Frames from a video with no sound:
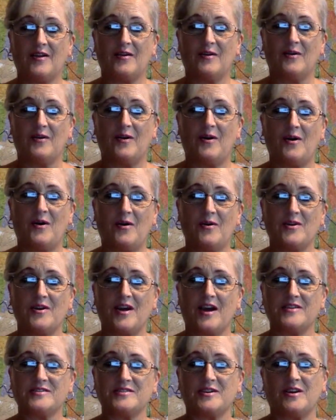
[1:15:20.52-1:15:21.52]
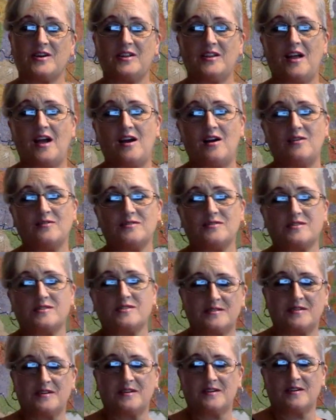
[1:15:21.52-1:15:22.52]
Oh, you guys are
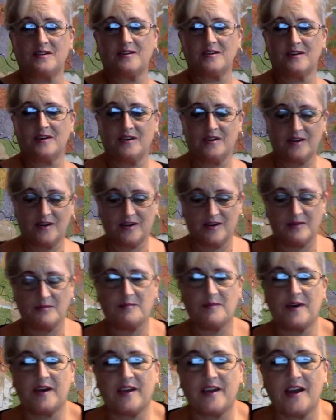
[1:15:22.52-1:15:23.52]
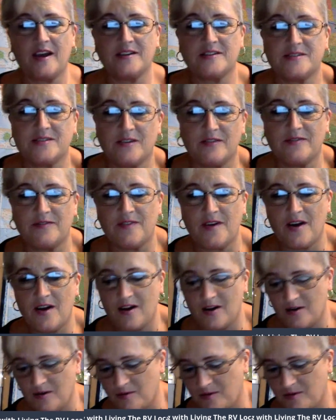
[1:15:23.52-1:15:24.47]
close, but yet so far